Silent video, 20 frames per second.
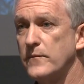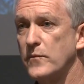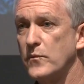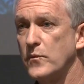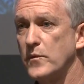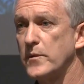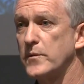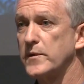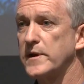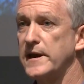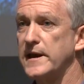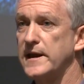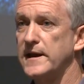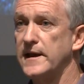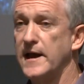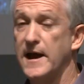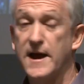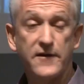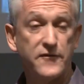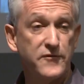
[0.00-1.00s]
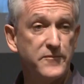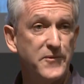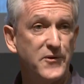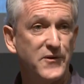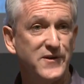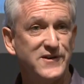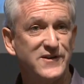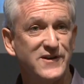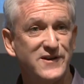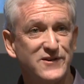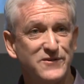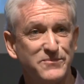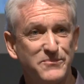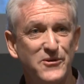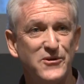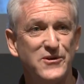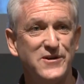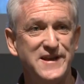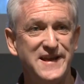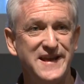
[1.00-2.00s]
we were getting $500,000
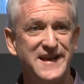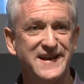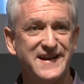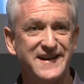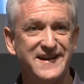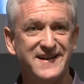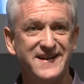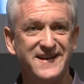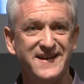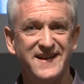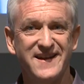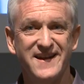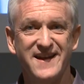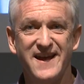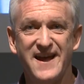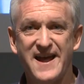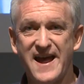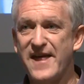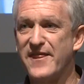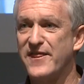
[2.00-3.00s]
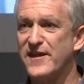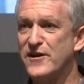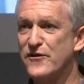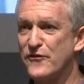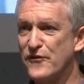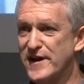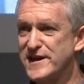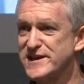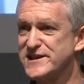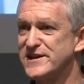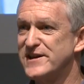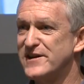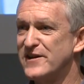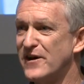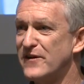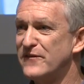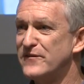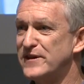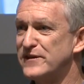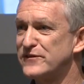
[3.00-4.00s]
per year at the direction
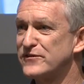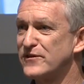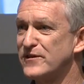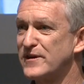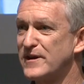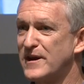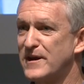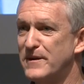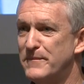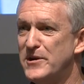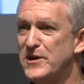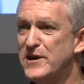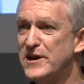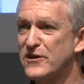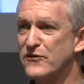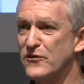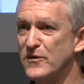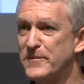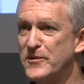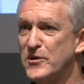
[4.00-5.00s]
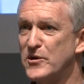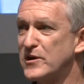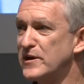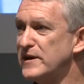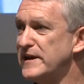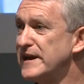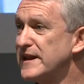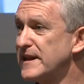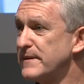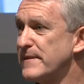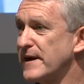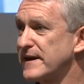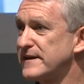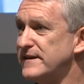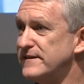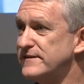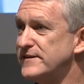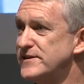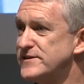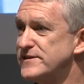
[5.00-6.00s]
of this community group who could nearly make
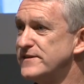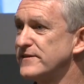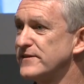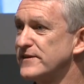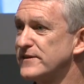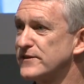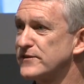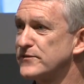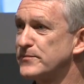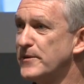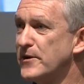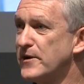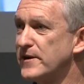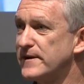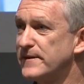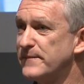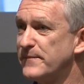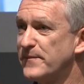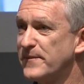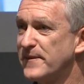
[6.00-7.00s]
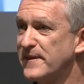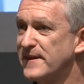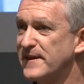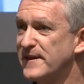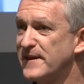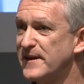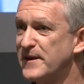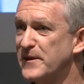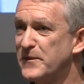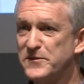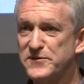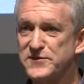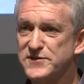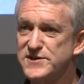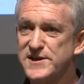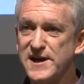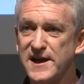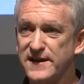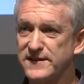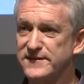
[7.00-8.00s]
decisions on the spot. It was
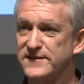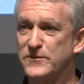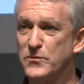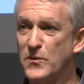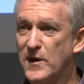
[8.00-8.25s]
just